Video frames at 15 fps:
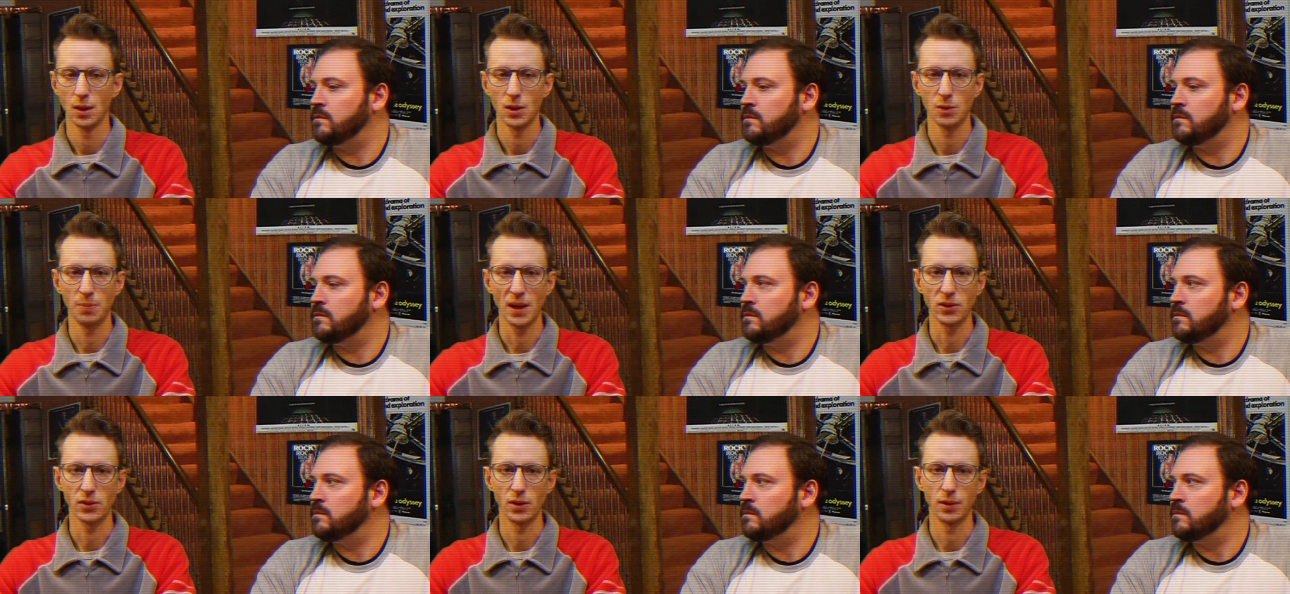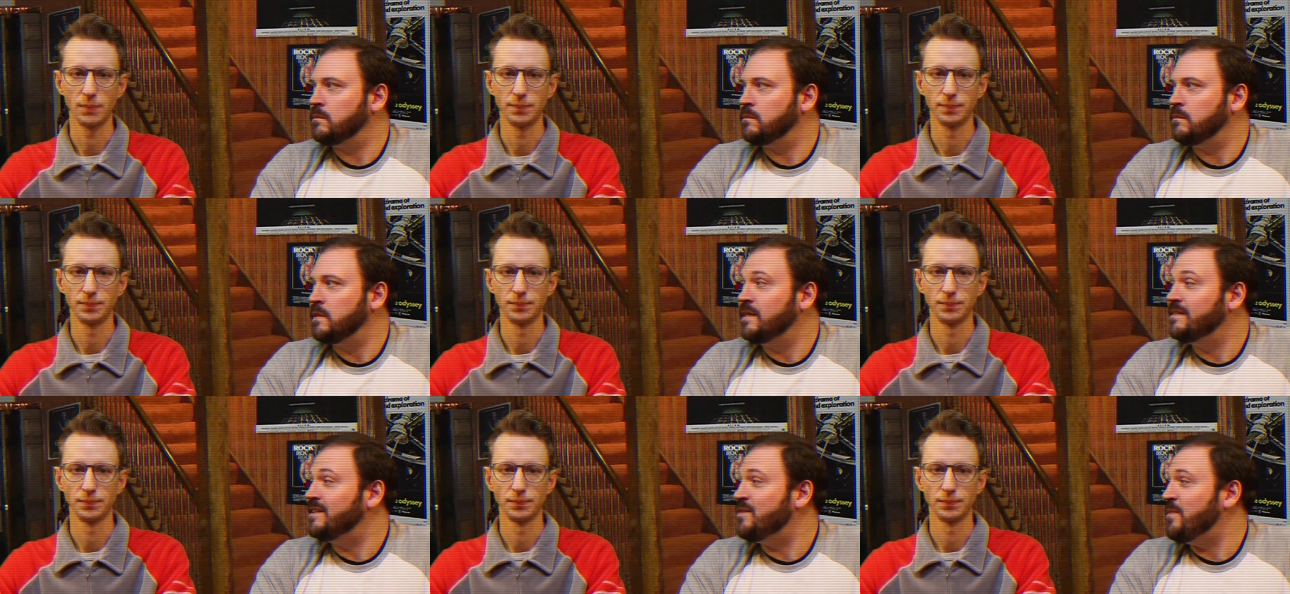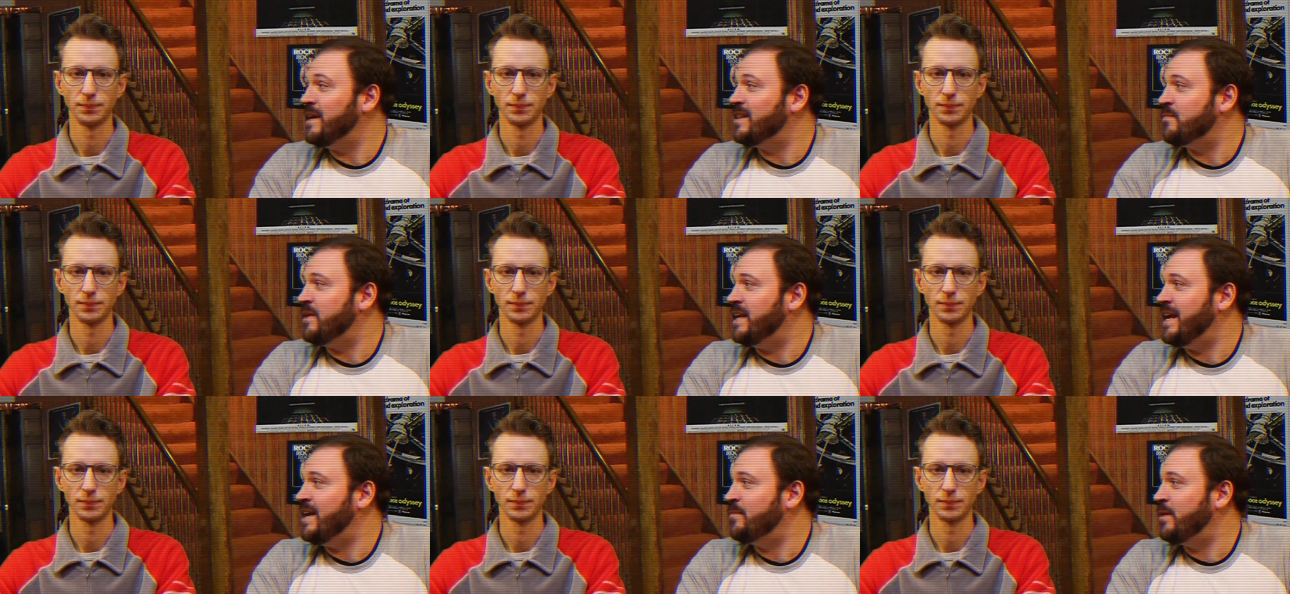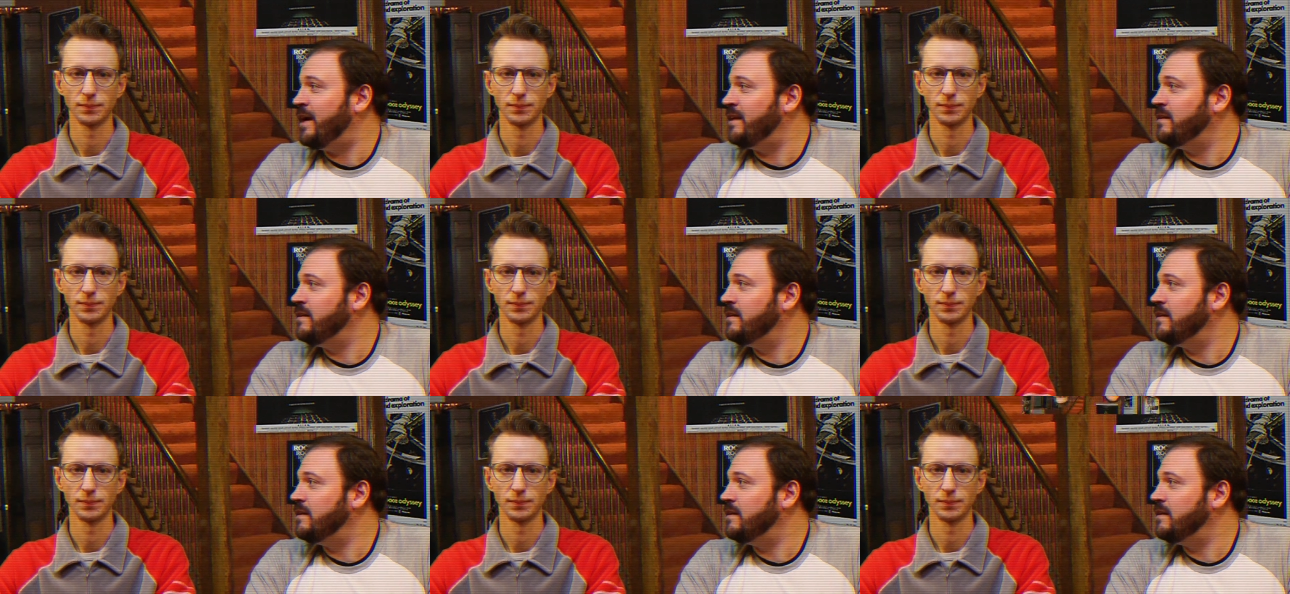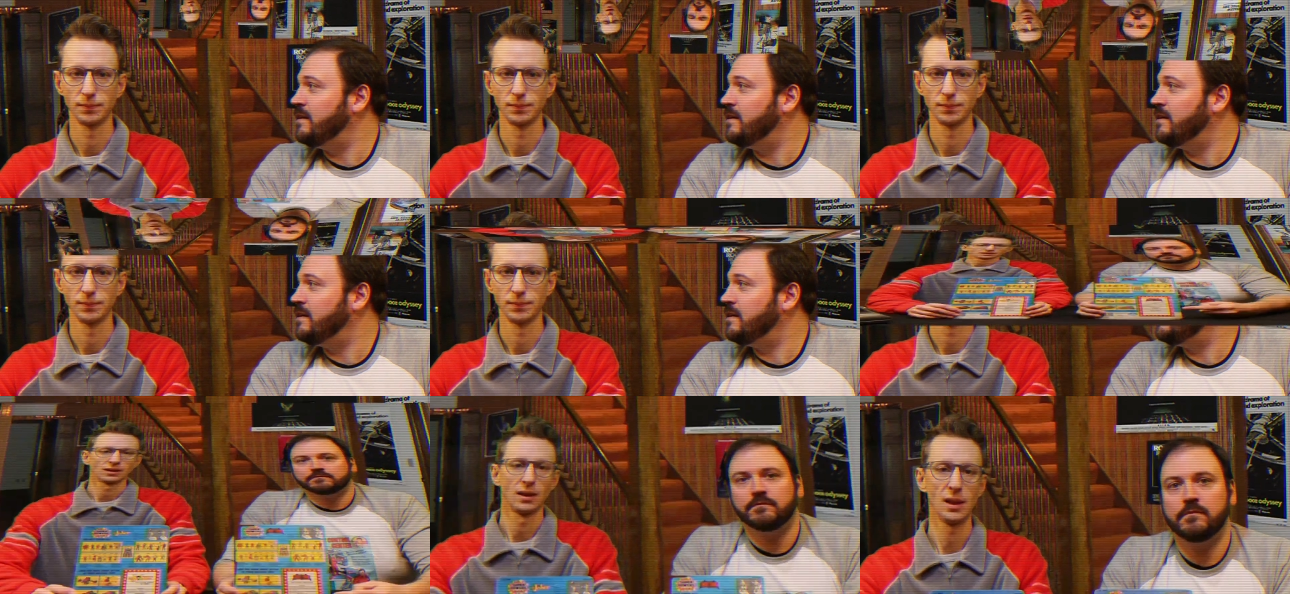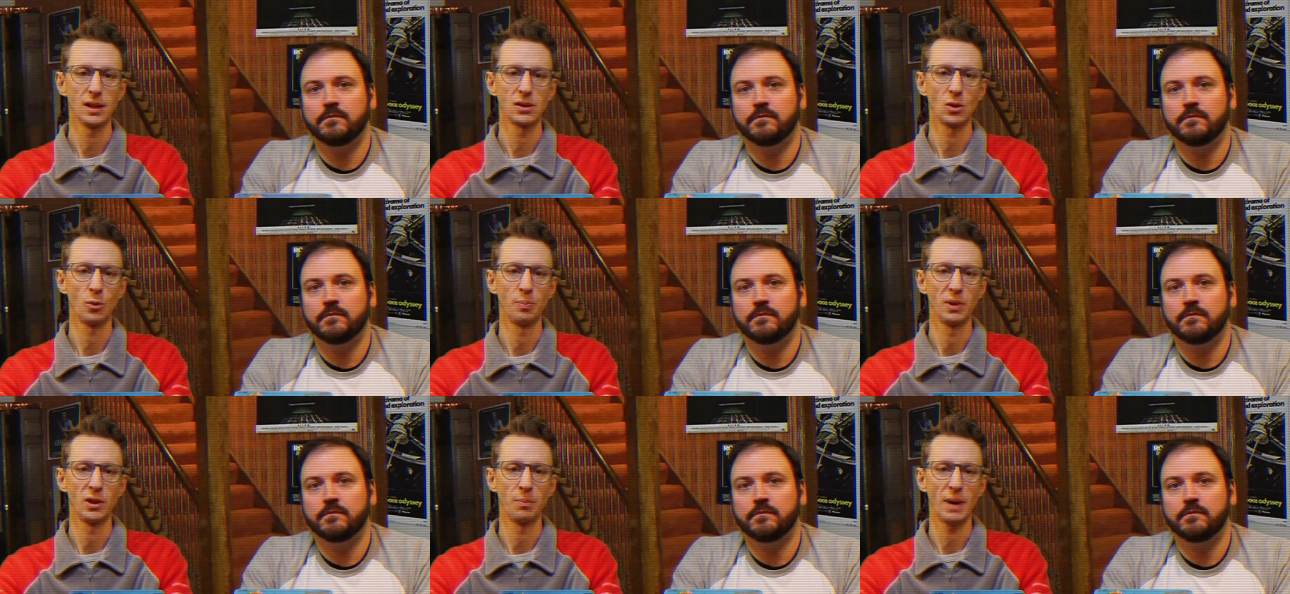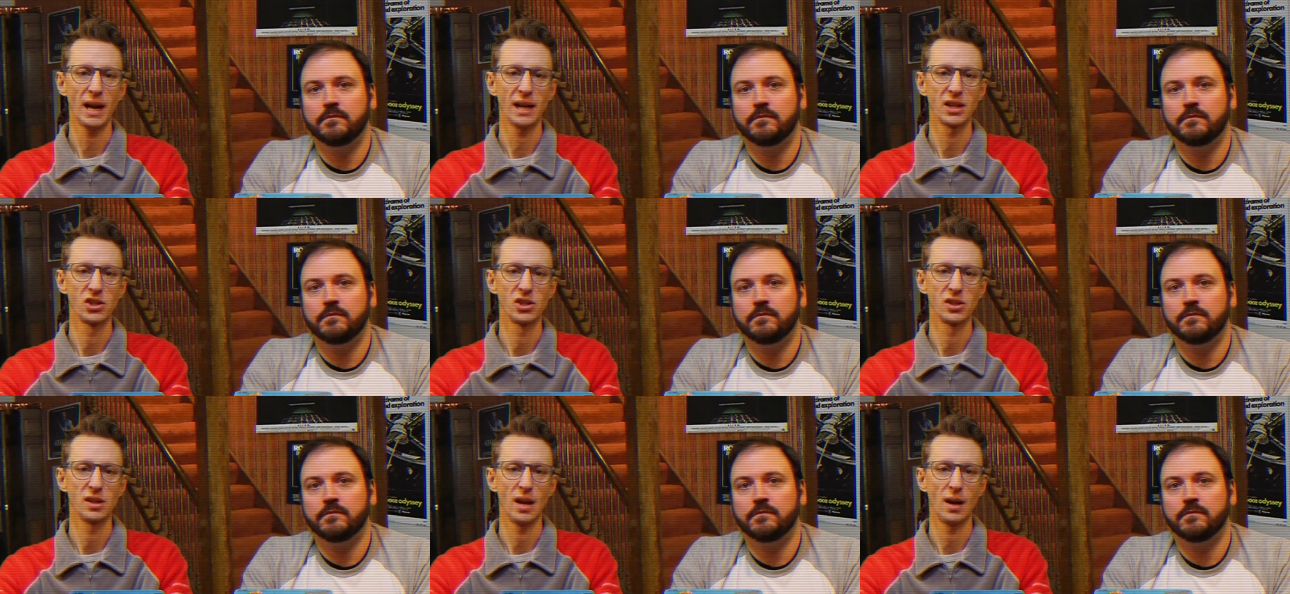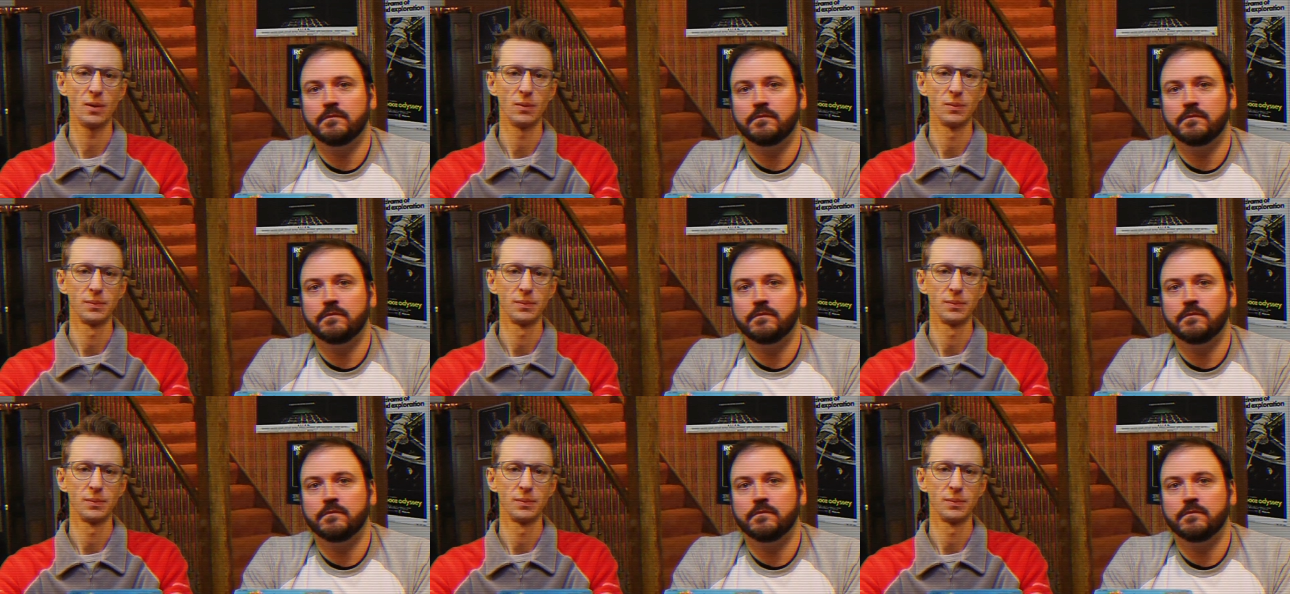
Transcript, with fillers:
Speaker 1: Spencer. Did you make the banana bread? Let's open the packages now.